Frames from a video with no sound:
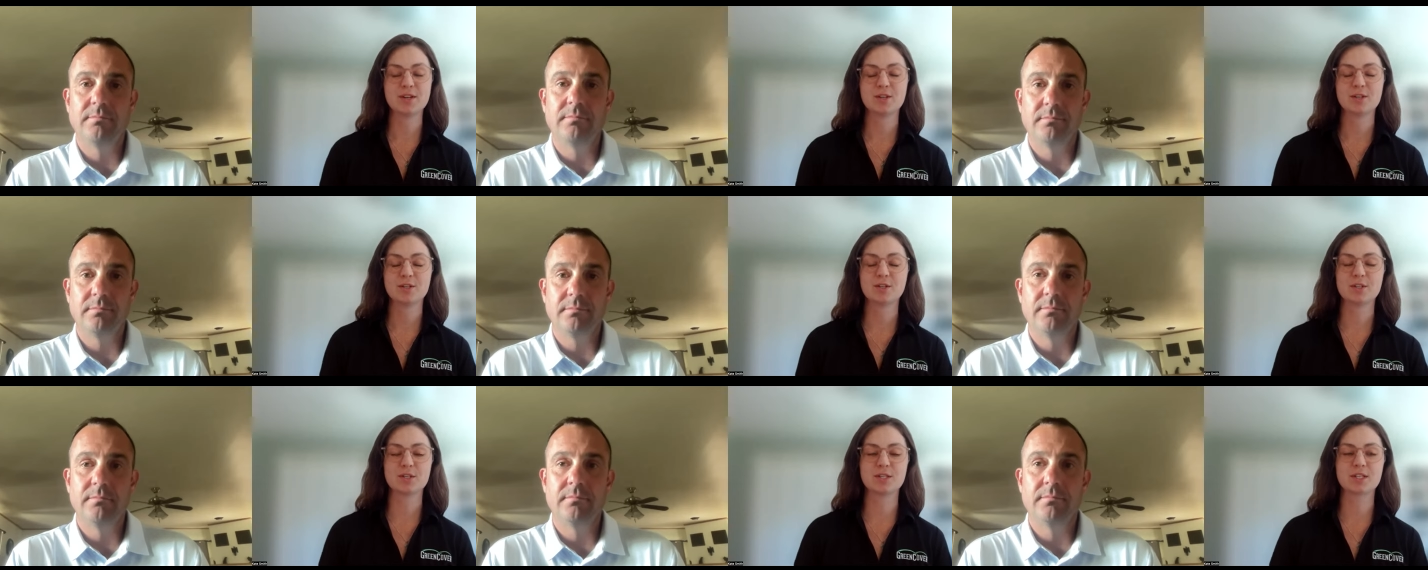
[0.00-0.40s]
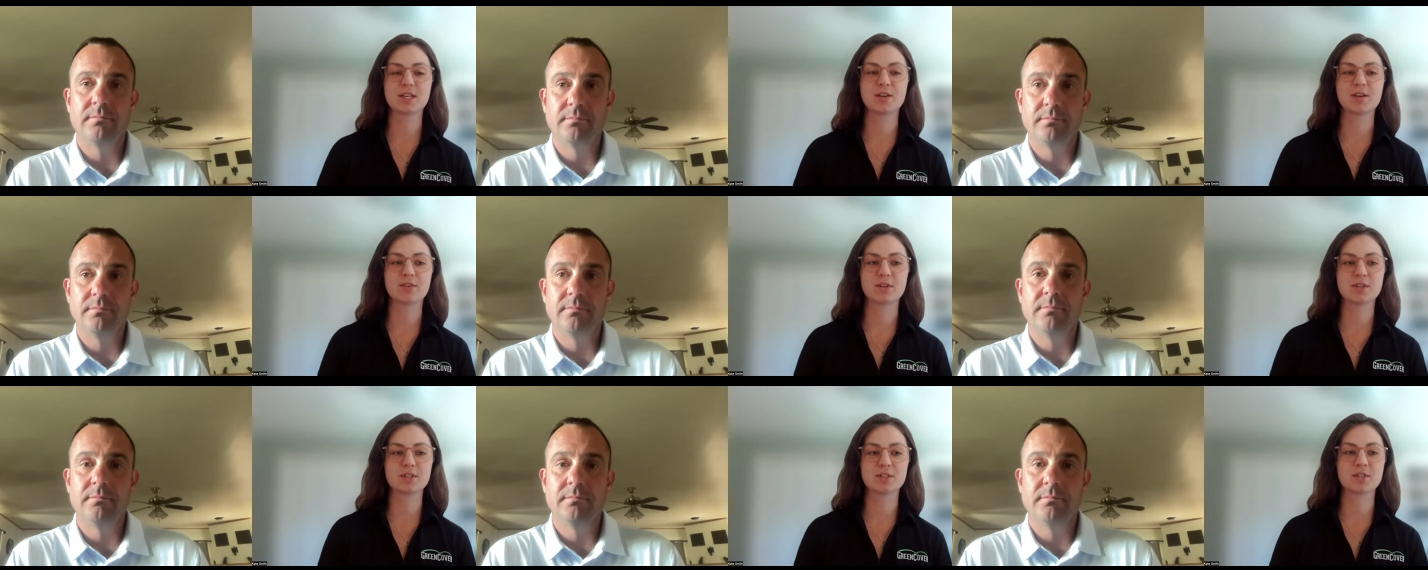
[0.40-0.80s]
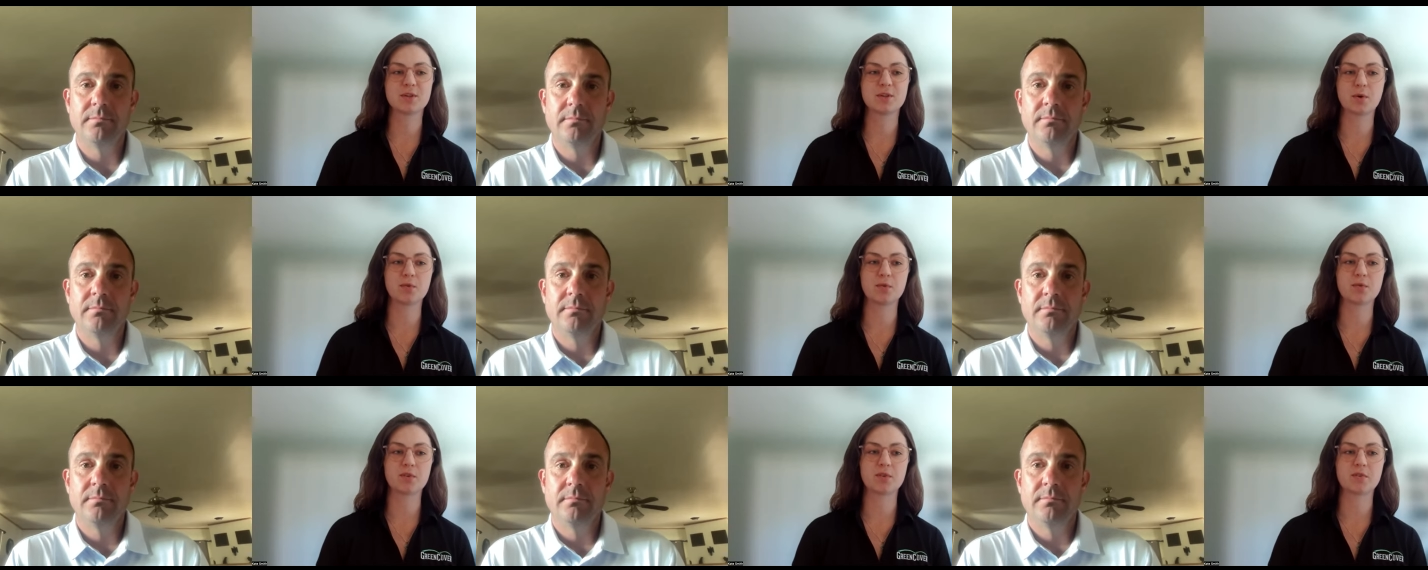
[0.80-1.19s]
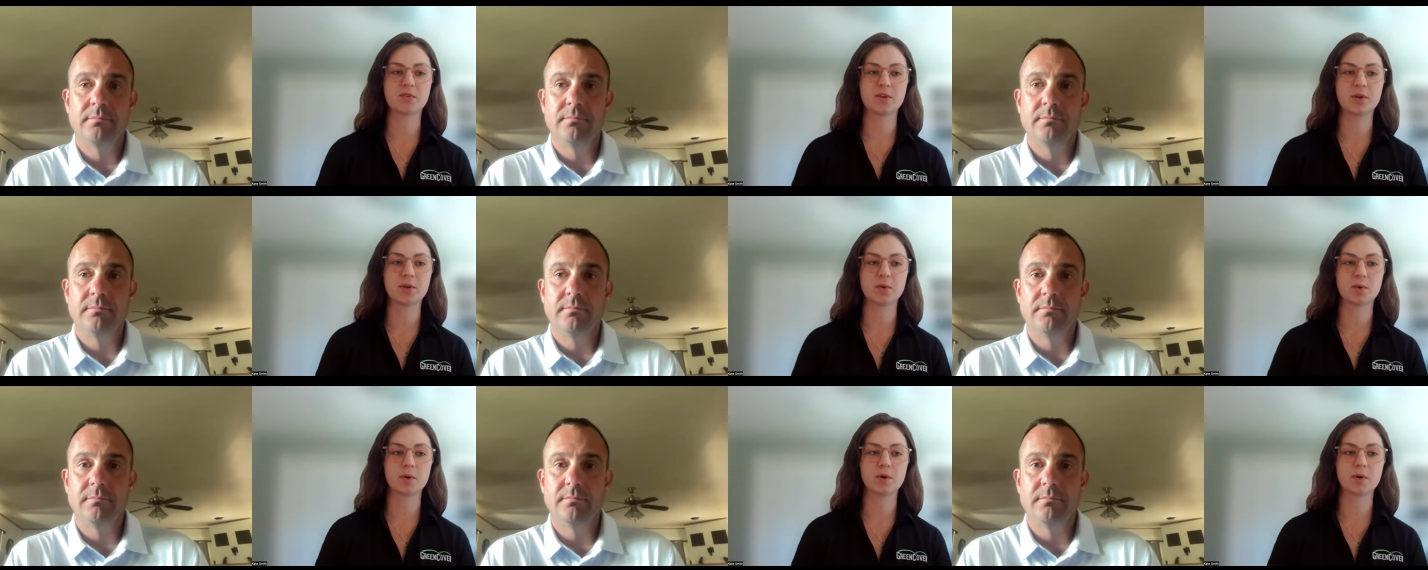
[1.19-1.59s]
Speaker 1: just give us an
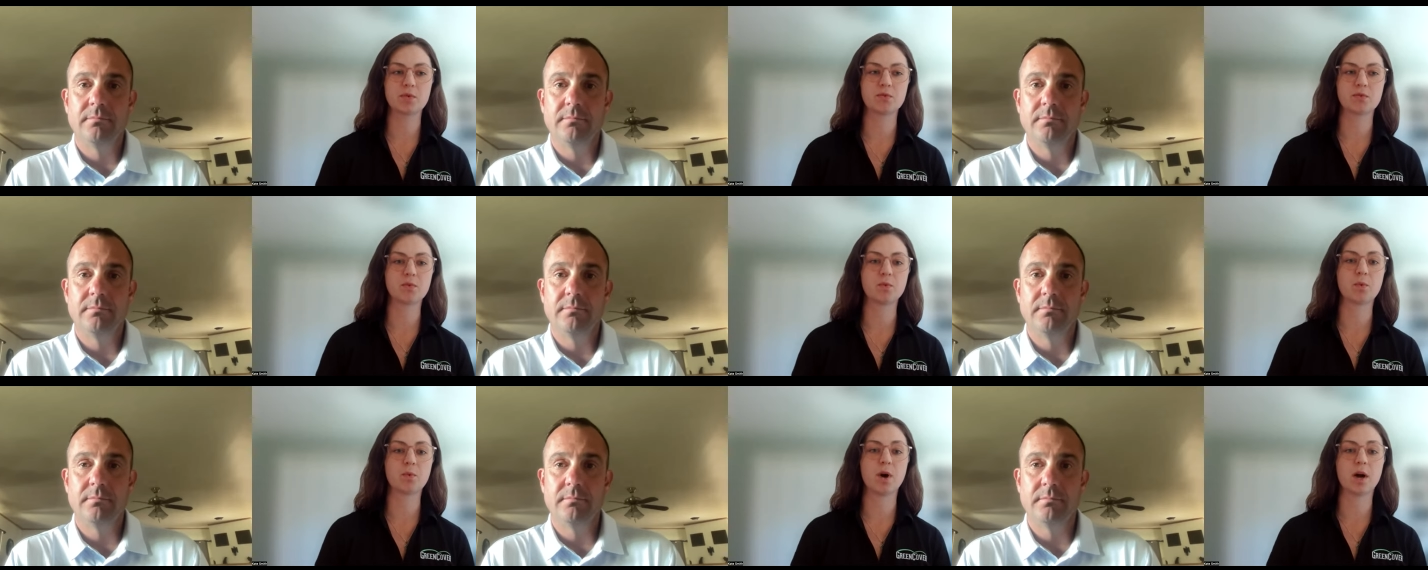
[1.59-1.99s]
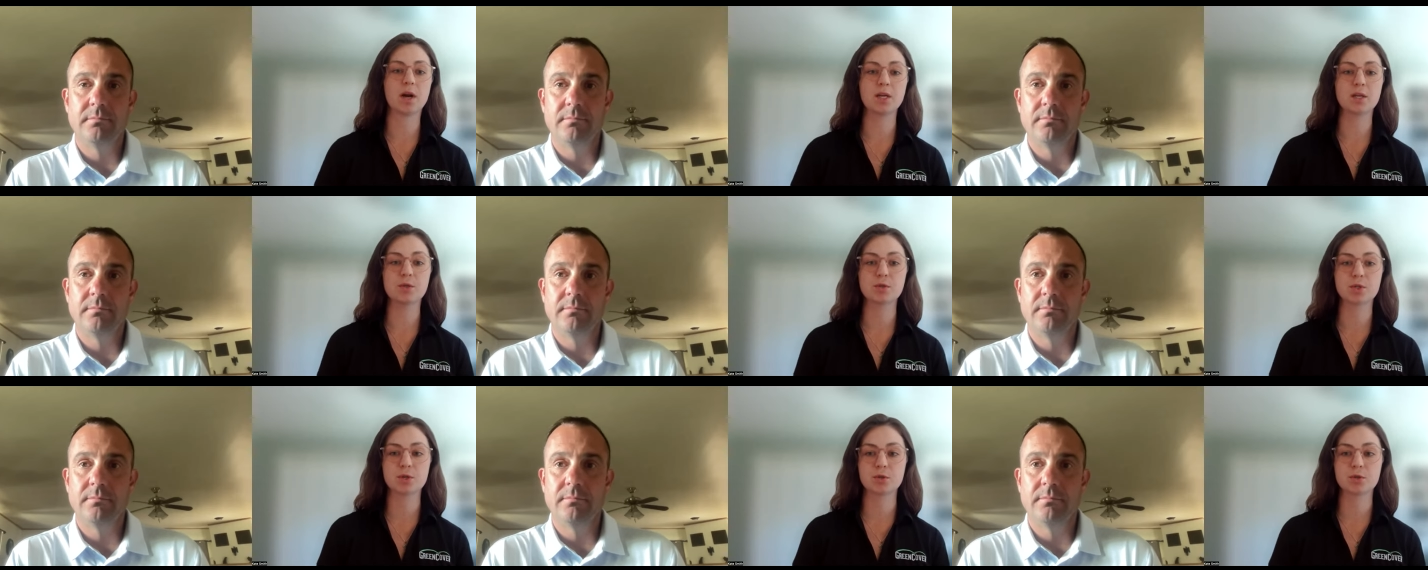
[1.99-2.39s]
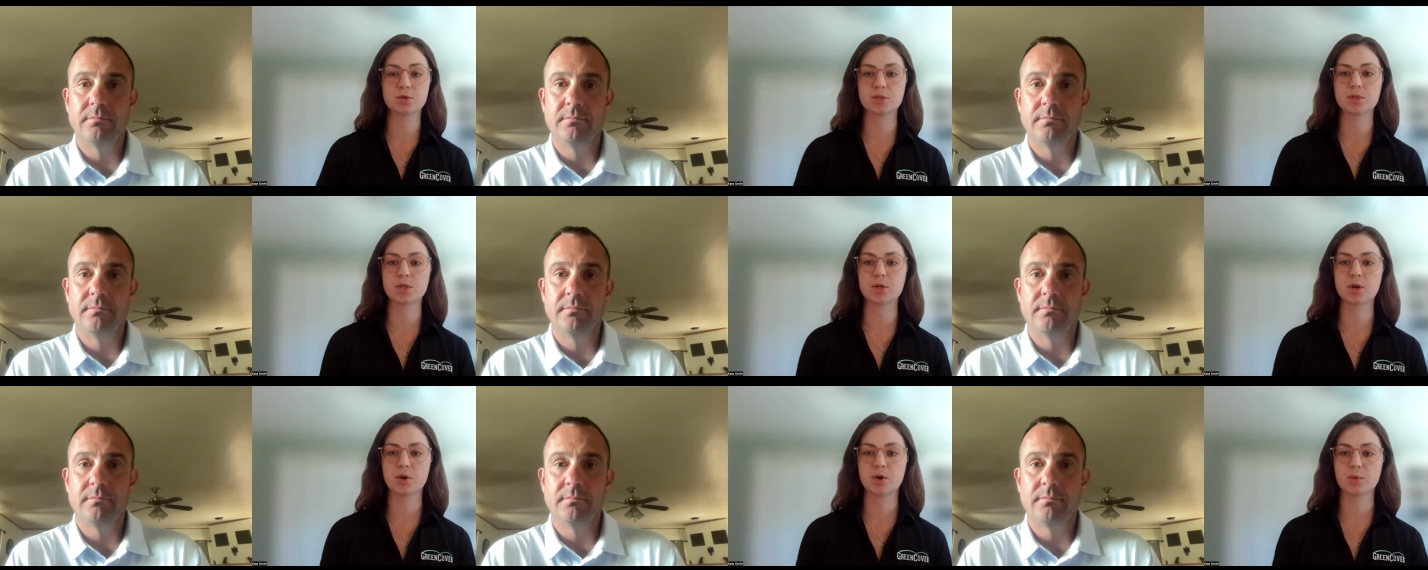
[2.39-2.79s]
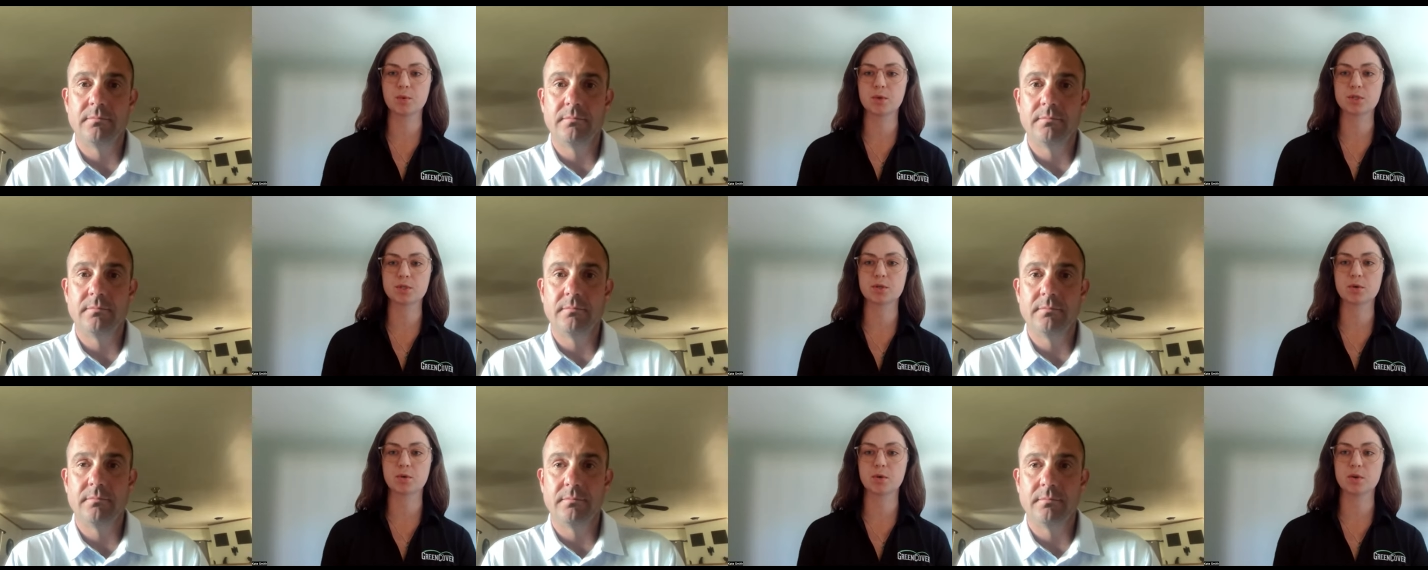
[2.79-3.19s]
overview of why you chose to go with
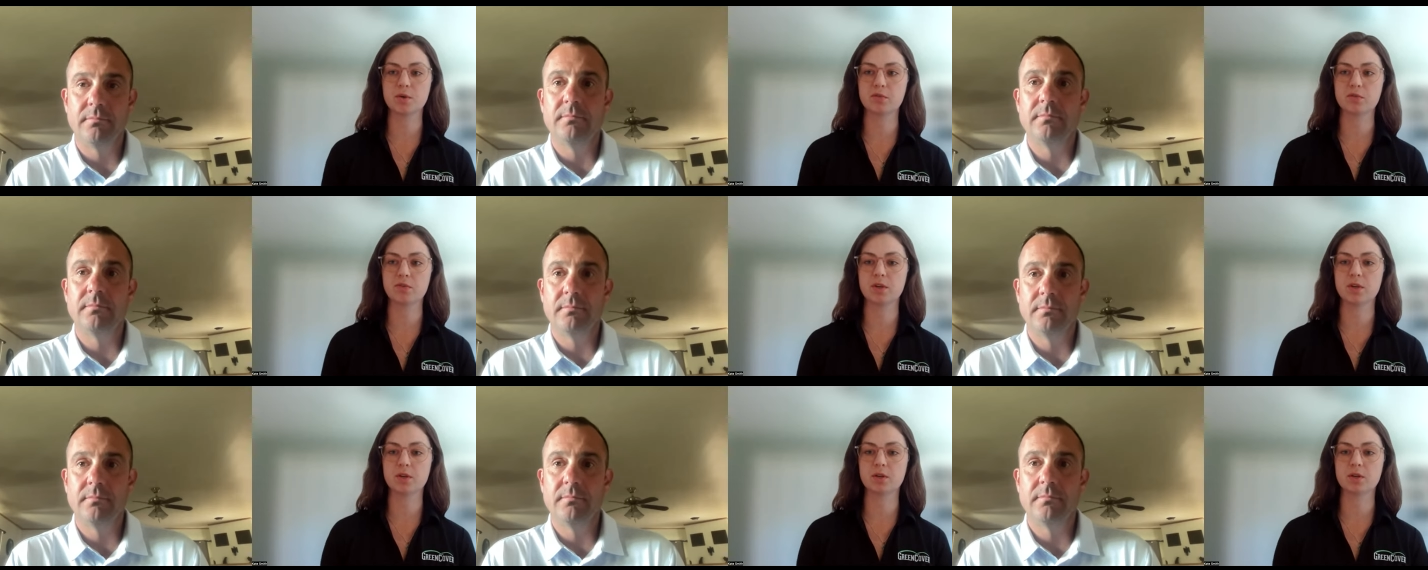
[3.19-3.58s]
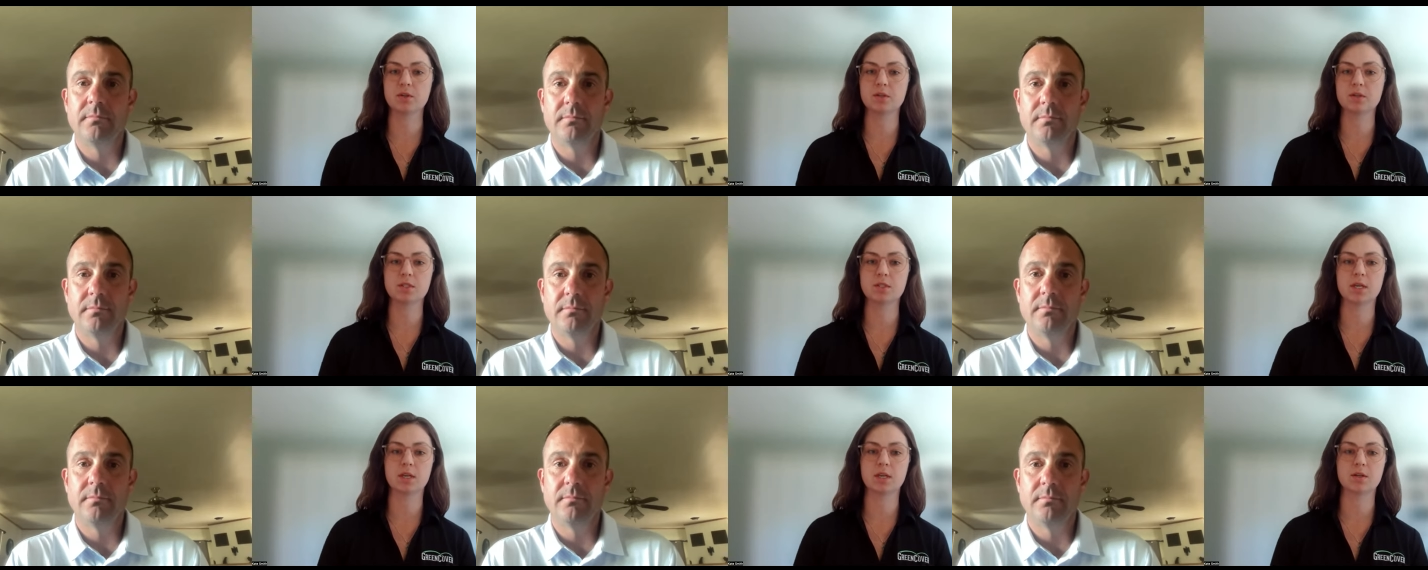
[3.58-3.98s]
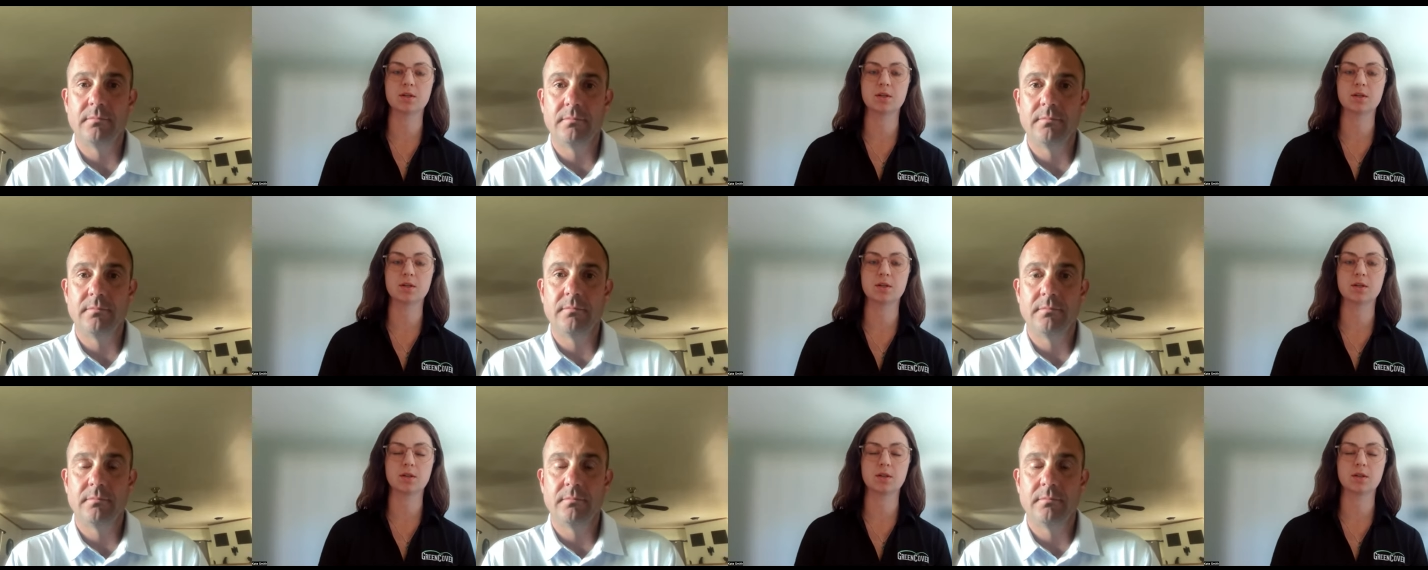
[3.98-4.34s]
Stonyfield and